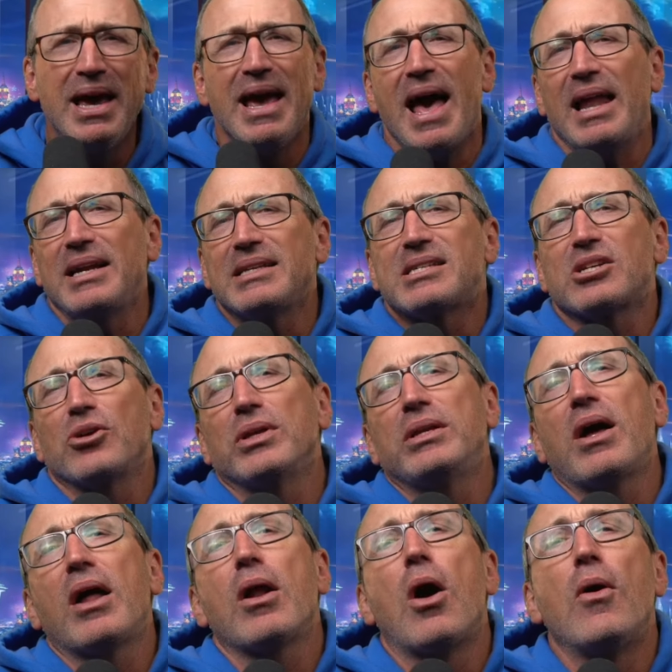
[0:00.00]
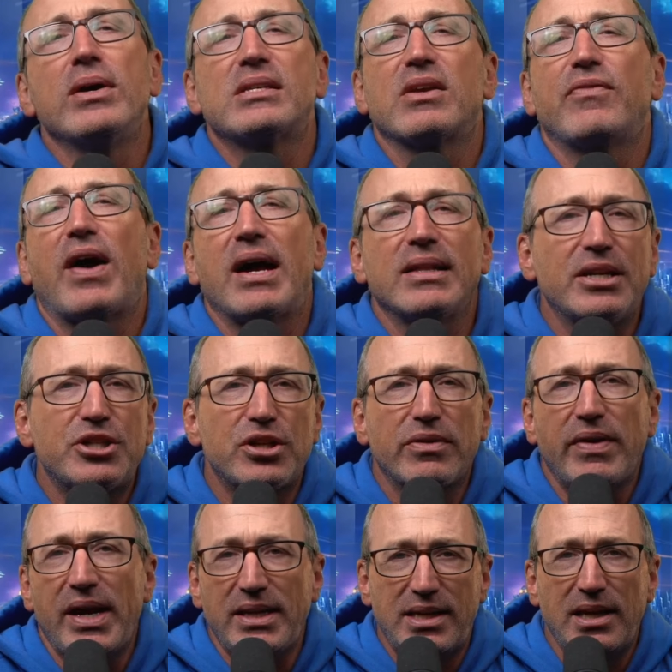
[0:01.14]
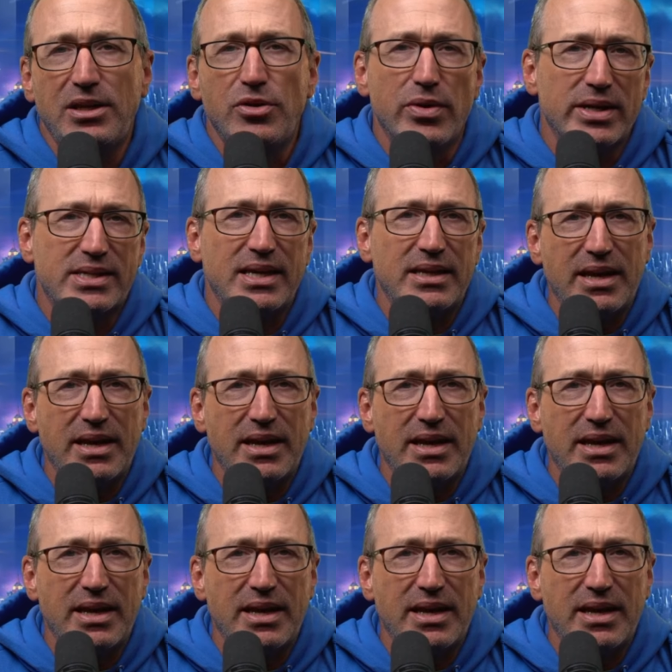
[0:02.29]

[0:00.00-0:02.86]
and it's certainly not always a violation of 18 USC